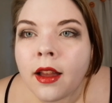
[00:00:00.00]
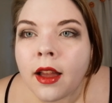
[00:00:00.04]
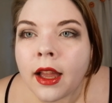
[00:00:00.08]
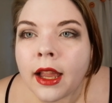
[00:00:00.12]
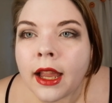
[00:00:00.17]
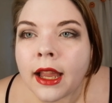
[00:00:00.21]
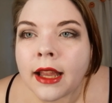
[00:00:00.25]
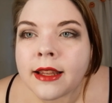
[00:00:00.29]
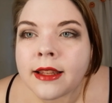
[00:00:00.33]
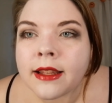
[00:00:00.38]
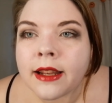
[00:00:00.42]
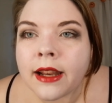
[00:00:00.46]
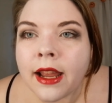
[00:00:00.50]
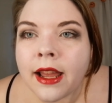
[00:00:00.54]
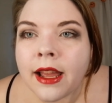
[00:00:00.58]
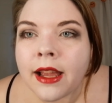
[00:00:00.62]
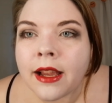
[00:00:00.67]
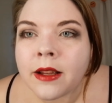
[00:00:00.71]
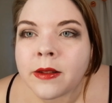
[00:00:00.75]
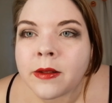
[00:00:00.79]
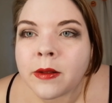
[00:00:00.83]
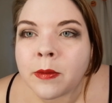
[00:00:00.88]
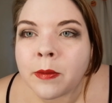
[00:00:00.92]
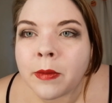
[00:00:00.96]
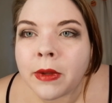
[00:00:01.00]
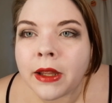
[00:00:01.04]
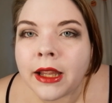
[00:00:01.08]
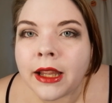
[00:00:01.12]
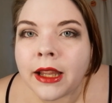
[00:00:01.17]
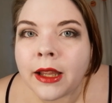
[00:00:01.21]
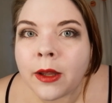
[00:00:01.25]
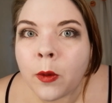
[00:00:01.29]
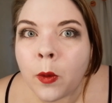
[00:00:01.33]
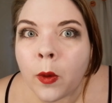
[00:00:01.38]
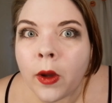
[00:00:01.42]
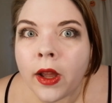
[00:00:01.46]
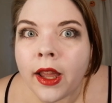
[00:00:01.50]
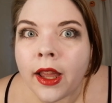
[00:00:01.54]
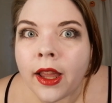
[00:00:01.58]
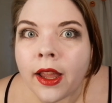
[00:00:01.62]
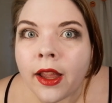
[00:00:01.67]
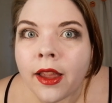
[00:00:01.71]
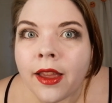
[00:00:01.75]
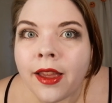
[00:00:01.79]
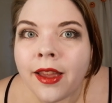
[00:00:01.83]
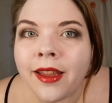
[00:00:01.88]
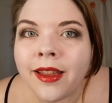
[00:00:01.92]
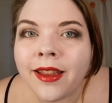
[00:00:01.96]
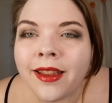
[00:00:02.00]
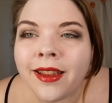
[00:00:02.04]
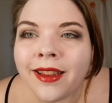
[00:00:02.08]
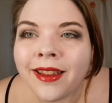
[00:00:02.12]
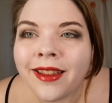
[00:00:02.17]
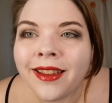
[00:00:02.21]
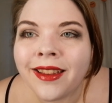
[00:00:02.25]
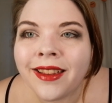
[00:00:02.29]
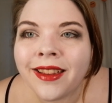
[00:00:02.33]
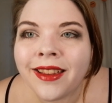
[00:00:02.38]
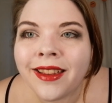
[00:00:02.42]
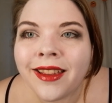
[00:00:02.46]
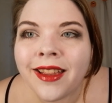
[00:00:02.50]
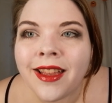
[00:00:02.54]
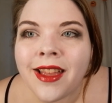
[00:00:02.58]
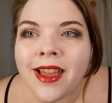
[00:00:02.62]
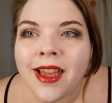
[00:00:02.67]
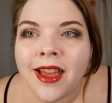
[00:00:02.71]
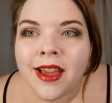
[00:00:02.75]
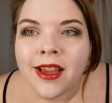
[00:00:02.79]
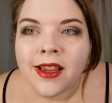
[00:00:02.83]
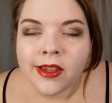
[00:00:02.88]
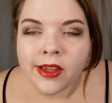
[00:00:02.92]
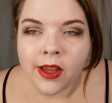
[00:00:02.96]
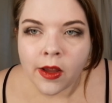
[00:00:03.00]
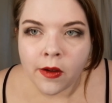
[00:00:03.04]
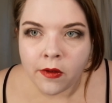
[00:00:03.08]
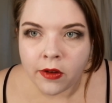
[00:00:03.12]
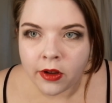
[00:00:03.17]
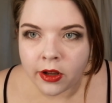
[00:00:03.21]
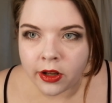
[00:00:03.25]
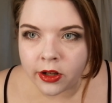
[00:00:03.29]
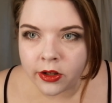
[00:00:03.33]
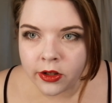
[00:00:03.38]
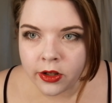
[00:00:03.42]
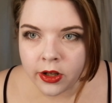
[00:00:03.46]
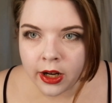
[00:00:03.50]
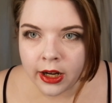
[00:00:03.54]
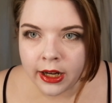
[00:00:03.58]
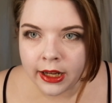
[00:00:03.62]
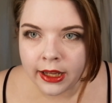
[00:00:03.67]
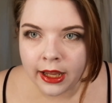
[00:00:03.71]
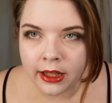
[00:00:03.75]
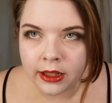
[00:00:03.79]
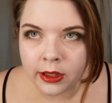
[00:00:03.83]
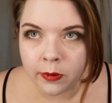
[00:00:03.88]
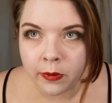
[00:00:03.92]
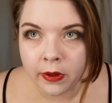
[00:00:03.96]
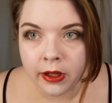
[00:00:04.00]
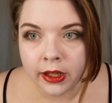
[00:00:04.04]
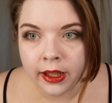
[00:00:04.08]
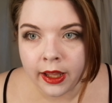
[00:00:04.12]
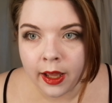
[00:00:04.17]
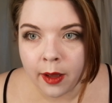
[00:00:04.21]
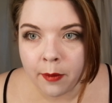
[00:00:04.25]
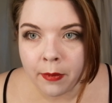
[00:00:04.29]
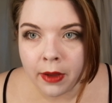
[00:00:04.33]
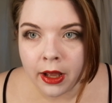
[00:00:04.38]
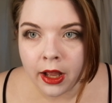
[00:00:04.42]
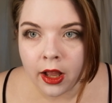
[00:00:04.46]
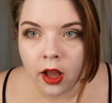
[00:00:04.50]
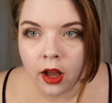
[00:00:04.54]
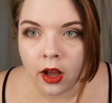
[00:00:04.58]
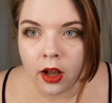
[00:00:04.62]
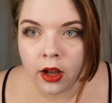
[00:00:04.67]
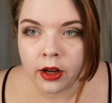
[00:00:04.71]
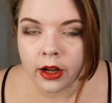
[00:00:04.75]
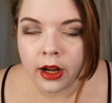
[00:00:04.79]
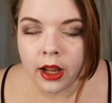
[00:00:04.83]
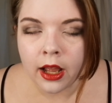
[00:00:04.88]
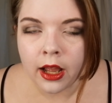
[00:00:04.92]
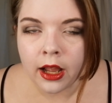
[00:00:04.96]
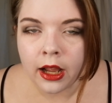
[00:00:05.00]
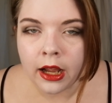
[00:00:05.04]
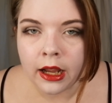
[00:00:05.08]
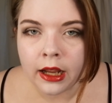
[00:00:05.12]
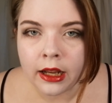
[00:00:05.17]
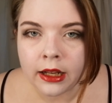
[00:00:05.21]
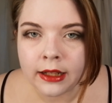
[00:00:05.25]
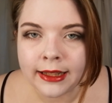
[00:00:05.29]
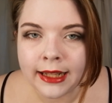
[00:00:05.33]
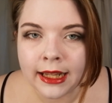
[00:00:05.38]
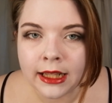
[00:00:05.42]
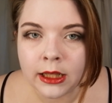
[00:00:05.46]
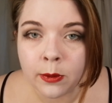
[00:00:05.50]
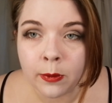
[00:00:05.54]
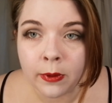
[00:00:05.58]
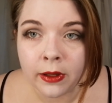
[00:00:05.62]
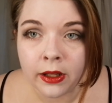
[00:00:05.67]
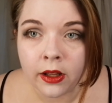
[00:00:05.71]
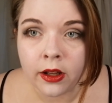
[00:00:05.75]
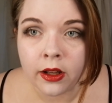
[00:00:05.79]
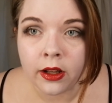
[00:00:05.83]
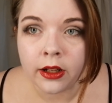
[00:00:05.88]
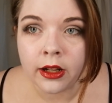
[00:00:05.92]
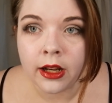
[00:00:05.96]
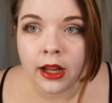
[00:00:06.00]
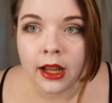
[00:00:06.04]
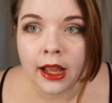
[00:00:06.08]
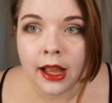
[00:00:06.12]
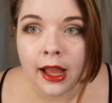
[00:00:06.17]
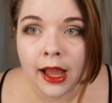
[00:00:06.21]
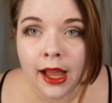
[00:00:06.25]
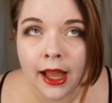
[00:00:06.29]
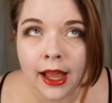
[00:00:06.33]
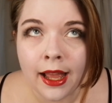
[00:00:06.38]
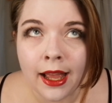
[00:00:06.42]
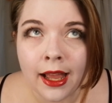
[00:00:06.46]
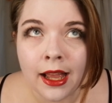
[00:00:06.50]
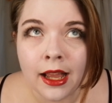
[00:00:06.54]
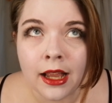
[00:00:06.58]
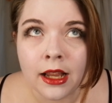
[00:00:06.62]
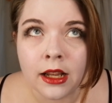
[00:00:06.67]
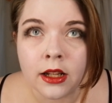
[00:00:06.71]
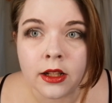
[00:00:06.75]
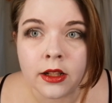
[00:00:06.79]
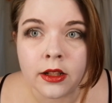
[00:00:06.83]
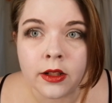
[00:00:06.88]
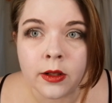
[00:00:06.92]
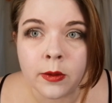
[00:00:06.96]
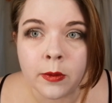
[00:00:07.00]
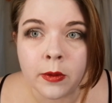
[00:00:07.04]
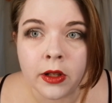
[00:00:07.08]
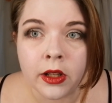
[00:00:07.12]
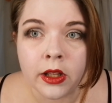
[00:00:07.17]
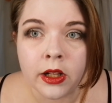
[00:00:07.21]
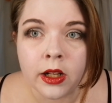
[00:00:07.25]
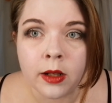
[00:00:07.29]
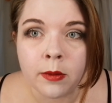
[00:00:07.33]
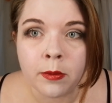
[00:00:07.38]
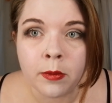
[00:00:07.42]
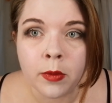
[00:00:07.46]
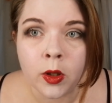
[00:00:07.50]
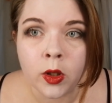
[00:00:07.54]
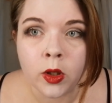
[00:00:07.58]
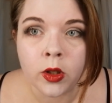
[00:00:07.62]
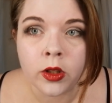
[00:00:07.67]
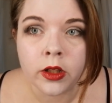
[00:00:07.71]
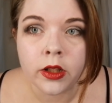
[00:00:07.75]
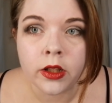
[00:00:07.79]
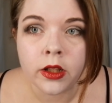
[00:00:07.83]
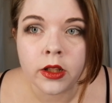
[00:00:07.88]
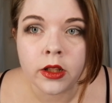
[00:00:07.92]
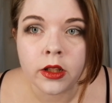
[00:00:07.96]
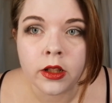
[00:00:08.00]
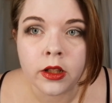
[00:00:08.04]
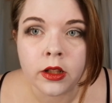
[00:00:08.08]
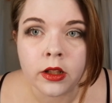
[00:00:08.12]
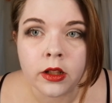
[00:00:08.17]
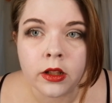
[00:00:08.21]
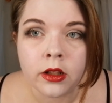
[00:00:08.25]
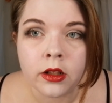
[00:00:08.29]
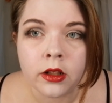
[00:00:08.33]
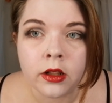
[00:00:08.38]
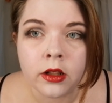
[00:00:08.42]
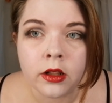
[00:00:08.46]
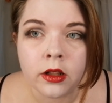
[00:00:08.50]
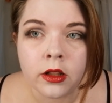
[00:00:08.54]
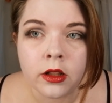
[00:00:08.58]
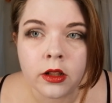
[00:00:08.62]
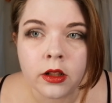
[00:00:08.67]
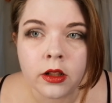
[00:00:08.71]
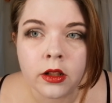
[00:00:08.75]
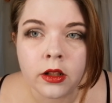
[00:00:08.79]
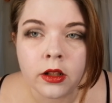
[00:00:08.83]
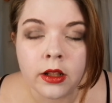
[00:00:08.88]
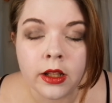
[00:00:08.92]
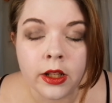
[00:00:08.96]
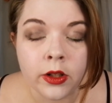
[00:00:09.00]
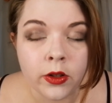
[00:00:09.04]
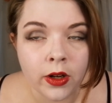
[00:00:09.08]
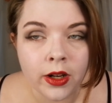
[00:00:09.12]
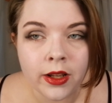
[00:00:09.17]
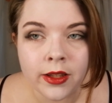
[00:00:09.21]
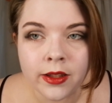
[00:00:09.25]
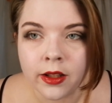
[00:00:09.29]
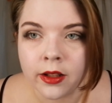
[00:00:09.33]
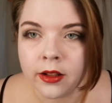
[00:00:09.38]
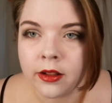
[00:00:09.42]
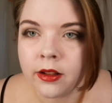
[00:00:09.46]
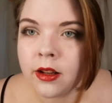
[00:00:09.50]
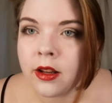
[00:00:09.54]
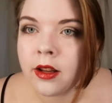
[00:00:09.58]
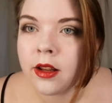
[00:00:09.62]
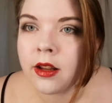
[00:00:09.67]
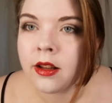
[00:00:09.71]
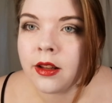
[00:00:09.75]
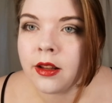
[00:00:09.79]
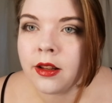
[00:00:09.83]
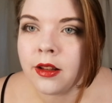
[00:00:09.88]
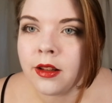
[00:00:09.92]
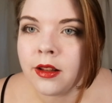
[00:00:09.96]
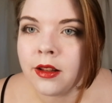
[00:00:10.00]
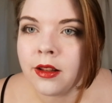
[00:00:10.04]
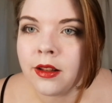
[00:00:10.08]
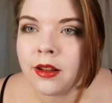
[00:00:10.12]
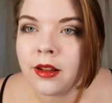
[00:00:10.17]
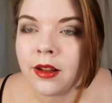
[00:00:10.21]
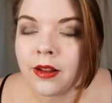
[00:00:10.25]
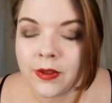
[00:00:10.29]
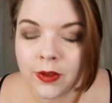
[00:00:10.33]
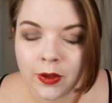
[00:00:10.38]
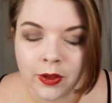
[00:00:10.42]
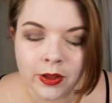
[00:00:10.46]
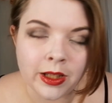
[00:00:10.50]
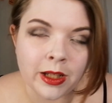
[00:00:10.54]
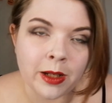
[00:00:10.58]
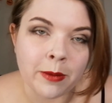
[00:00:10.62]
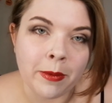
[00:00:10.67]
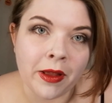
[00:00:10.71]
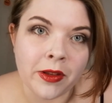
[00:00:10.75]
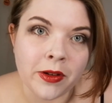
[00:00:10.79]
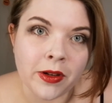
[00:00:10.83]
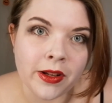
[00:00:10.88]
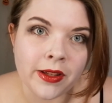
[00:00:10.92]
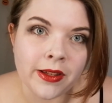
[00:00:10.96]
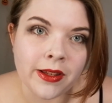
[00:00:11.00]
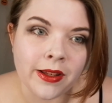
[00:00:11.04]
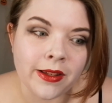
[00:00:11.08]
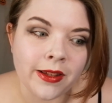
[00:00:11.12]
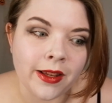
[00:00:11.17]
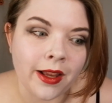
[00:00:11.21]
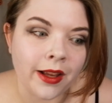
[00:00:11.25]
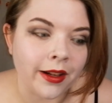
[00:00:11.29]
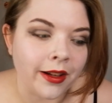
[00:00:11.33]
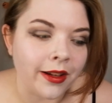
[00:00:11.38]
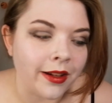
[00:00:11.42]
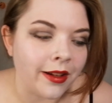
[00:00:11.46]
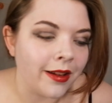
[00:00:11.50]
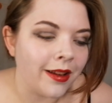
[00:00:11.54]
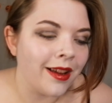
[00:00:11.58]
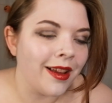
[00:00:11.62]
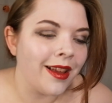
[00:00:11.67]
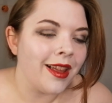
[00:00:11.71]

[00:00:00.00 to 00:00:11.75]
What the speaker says: I guess next would be wig. So we're going to try and get the wig cap back on and get the wig on, and we're going to put the dress on. I'll talk to you about the dress in a second.